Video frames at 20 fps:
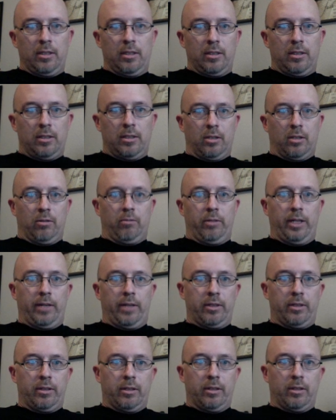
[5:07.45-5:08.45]
So we
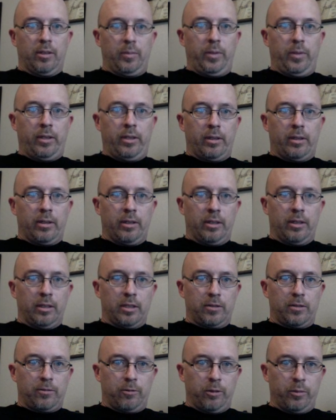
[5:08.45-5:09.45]
have to go up here into
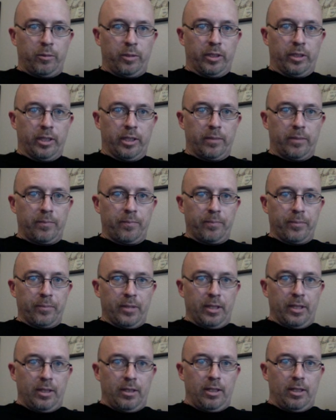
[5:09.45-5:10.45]
this formula,
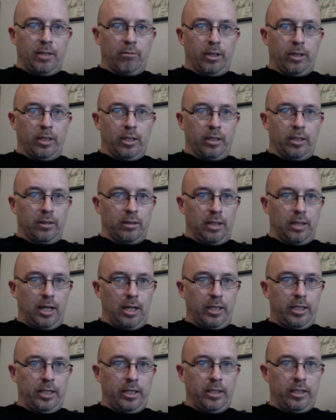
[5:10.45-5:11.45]
and we're going to
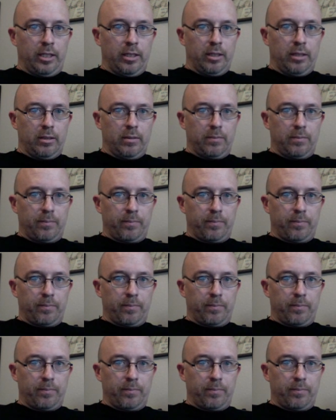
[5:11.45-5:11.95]
lock in